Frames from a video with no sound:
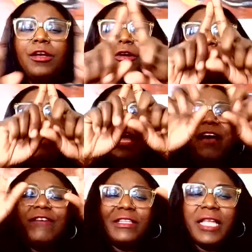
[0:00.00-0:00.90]
We
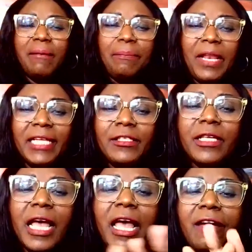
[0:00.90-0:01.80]
have a template.
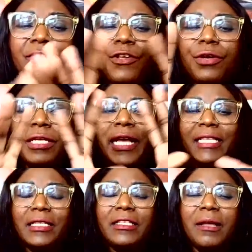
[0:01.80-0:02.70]
Every unit has
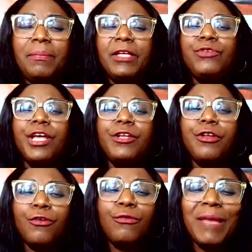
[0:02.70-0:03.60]
a template where you
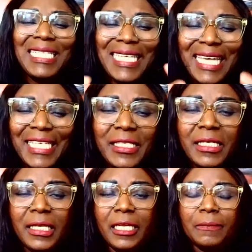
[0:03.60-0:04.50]
document
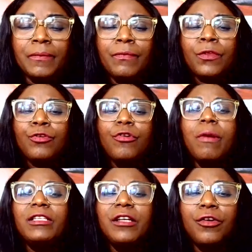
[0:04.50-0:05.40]
incident. You
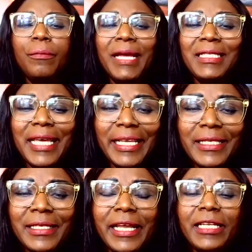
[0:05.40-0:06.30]
must document
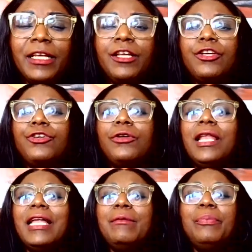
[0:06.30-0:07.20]
incident. You
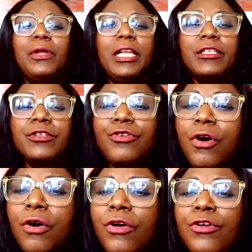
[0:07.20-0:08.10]
let the police
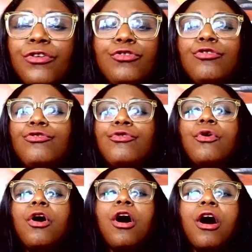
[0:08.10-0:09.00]
know. You
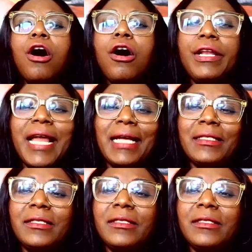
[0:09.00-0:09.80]
do all that.